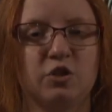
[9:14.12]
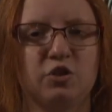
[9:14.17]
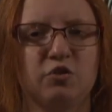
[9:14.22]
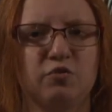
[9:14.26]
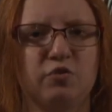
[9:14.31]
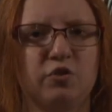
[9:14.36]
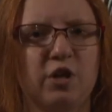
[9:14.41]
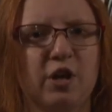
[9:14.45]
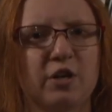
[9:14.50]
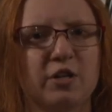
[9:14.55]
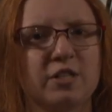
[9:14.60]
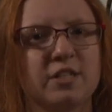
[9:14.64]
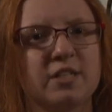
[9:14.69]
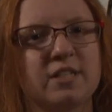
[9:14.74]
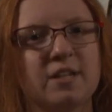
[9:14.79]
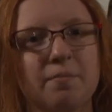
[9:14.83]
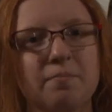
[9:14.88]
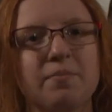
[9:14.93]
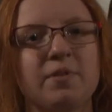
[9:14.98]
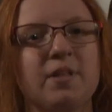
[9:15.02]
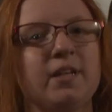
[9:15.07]
there's
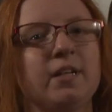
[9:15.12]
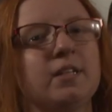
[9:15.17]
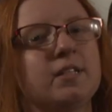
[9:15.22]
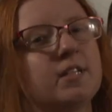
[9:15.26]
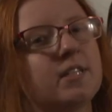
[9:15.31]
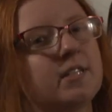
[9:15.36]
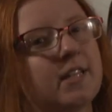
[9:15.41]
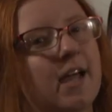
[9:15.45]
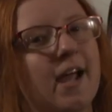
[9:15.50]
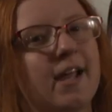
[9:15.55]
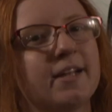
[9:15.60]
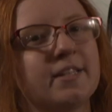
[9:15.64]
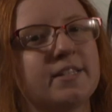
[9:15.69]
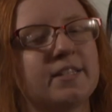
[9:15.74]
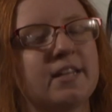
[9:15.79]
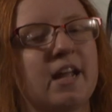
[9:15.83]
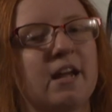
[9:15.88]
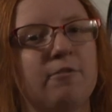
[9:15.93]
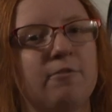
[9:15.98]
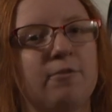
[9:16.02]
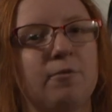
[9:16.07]
something in science
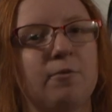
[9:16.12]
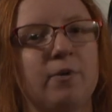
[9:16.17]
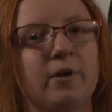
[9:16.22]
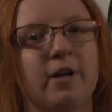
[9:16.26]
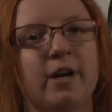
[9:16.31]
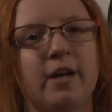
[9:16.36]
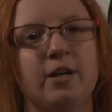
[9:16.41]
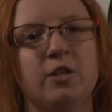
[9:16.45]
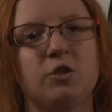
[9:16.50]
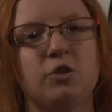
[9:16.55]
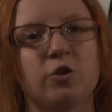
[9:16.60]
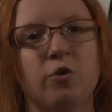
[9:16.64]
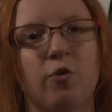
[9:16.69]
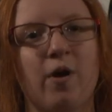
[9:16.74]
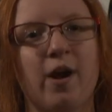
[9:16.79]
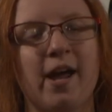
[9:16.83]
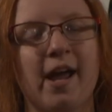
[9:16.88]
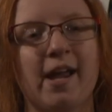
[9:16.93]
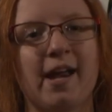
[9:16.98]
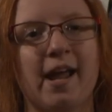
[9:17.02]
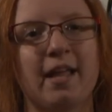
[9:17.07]
that everyone can
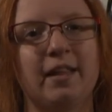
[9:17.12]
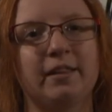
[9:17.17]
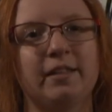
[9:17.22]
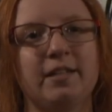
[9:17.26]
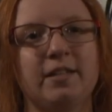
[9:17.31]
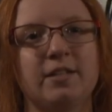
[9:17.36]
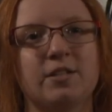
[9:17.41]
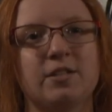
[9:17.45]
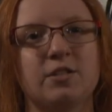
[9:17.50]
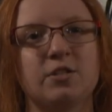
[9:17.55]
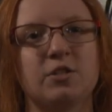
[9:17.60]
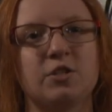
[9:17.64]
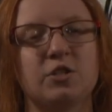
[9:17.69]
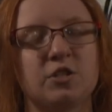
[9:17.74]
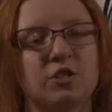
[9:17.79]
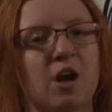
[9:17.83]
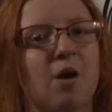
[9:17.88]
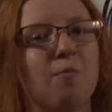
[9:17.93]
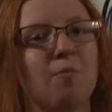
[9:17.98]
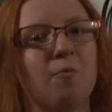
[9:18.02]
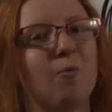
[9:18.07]
enjoy in at least
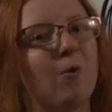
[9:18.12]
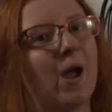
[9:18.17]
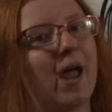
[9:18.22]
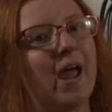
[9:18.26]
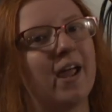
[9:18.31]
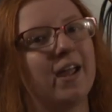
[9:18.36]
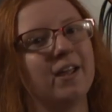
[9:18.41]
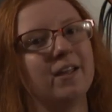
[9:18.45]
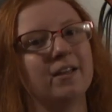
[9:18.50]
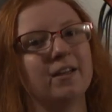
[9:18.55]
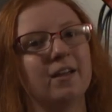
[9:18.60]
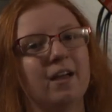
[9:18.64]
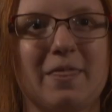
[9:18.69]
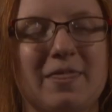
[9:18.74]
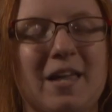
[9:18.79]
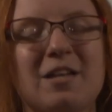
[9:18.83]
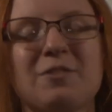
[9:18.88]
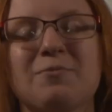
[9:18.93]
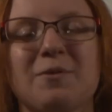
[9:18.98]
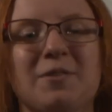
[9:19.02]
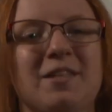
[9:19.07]
some way.
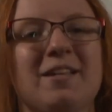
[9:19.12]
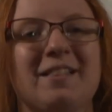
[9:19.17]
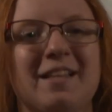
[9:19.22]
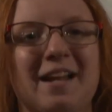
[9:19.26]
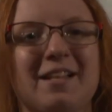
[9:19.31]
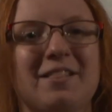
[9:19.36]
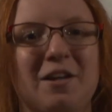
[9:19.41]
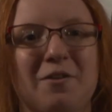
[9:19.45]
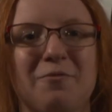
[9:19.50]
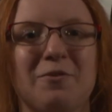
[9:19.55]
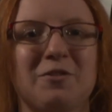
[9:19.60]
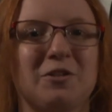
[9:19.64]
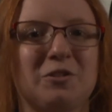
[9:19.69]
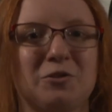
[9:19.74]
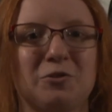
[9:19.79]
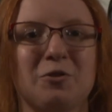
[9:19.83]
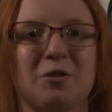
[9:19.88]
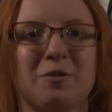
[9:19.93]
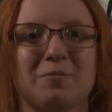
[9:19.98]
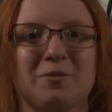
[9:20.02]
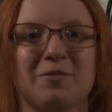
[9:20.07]
That's one thing that I love with the
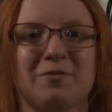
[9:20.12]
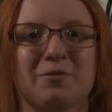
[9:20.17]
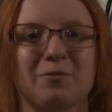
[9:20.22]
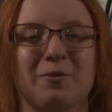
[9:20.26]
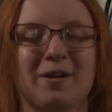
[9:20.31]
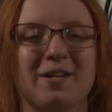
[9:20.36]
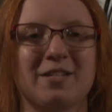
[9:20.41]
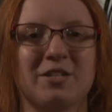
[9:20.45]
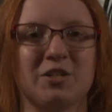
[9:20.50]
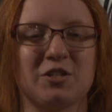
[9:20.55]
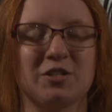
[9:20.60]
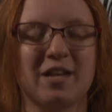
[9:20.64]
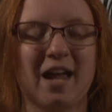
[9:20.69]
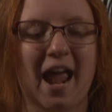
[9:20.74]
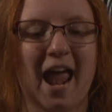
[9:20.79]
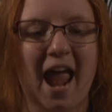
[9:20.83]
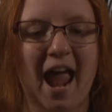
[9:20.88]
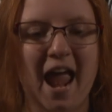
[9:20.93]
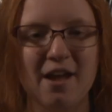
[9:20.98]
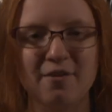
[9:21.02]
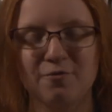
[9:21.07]
Schueller Observatory, is just
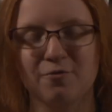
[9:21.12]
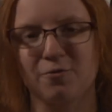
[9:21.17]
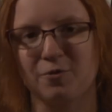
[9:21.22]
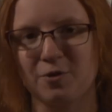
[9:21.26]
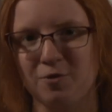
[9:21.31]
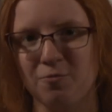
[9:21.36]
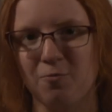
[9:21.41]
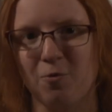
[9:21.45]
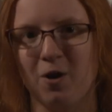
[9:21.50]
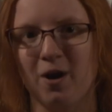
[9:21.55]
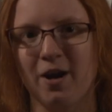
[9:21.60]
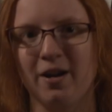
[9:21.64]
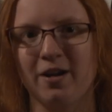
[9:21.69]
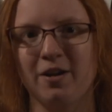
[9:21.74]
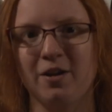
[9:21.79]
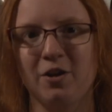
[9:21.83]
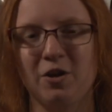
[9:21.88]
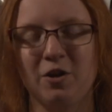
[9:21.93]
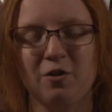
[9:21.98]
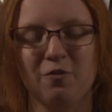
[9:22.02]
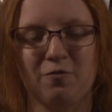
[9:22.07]

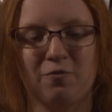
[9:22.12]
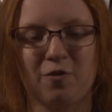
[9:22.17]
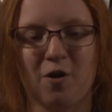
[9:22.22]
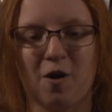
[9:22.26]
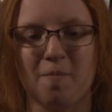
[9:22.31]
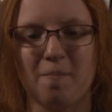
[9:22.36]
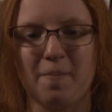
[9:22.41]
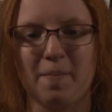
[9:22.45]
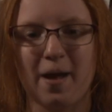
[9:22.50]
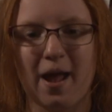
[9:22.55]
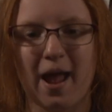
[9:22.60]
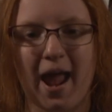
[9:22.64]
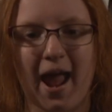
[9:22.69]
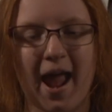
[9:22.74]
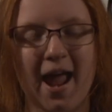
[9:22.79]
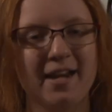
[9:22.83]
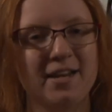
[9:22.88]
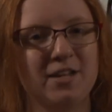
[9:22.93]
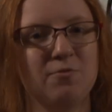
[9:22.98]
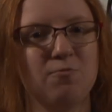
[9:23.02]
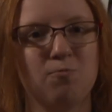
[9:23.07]
everyone from
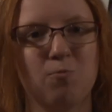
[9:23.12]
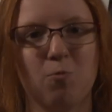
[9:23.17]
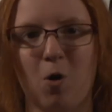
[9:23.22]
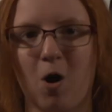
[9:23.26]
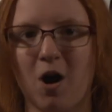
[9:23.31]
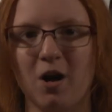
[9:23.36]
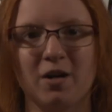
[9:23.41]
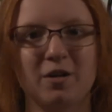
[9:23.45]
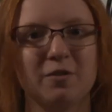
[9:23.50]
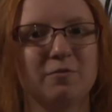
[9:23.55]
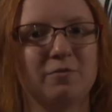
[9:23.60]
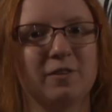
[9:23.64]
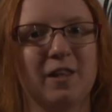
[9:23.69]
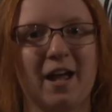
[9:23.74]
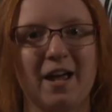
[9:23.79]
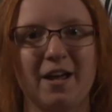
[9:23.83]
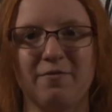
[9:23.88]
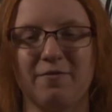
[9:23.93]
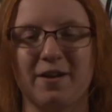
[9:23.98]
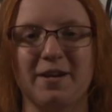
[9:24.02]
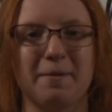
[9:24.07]
any walk of
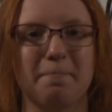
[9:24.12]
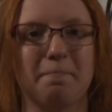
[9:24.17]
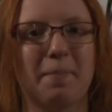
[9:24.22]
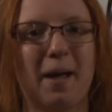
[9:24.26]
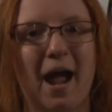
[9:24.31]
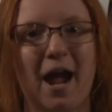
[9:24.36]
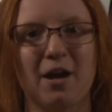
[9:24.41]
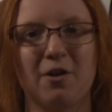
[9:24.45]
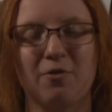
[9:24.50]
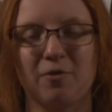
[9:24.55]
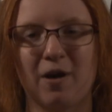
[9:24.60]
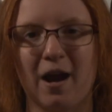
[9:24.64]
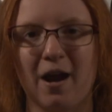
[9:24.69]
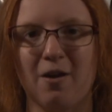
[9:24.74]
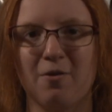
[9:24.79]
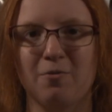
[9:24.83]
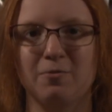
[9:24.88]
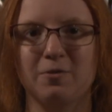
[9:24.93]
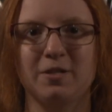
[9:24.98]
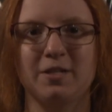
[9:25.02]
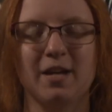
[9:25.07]
life, any
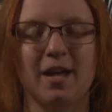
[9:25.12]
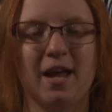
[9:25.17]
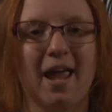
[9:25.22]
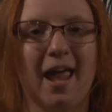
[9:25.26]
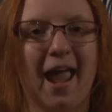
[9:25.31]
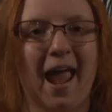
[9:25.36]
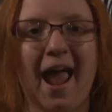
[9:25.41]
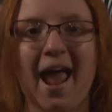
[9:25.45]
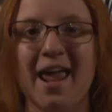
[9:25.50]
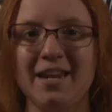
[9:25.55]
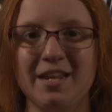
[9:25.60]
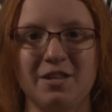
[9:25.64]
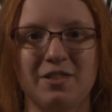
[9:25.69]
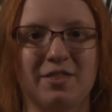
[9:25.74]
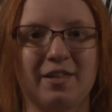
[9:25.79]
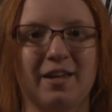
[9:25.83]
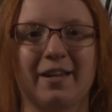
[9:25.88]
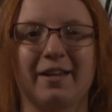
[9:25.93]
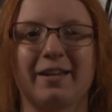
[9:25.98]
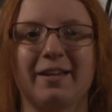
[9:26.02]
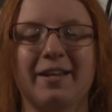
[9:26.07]
background,
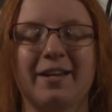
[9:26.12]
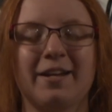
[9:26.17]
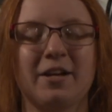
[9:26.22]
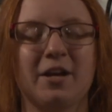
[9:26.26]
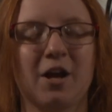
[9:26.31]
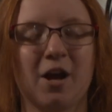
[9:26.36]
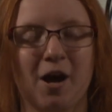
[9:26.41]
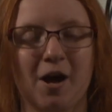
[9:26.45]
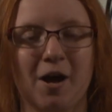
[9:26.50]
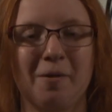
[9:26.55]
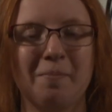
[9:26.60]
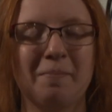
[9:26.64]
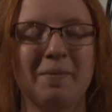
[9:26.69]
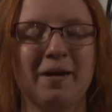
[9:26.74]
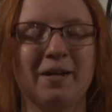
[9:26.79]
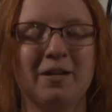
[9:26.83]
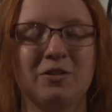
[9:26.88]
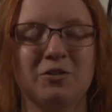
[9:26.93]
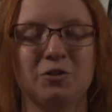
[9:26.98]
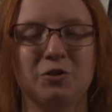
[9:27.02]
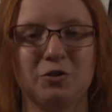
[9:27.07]
anything can come
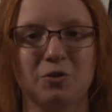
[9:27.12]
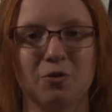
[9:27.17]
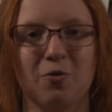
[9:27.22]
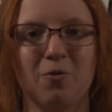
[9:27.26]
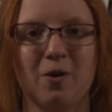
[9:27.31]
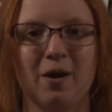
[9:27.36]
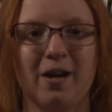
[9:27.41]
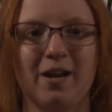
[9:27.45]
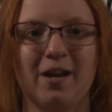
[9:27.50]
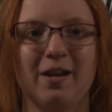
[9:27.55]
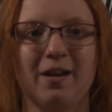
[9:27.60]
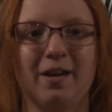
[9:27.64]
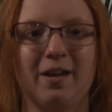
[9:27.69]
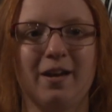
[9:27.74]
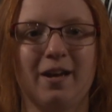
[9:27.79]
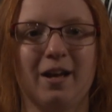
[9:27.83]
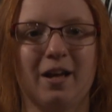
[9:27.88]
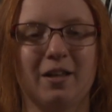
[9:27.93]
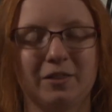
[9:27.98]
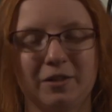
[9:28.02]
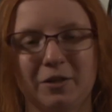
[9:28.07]
and enjoy
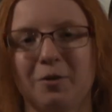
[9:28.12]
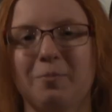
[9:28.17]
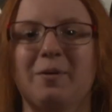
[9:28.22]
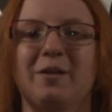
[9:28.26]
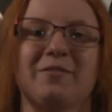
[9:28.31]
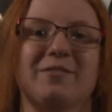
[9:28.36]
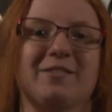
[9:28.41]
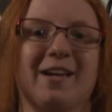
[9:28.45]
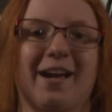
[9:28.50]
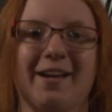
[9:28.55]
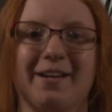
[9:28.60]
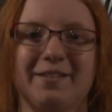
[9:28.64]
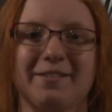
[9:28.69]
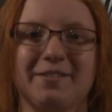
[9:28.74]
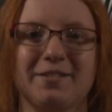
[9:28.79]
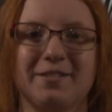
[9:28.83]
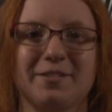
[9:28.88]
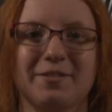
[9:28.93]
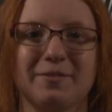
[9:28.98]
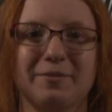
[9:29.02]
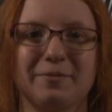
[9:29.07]
a little bit of
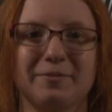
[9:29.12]
science.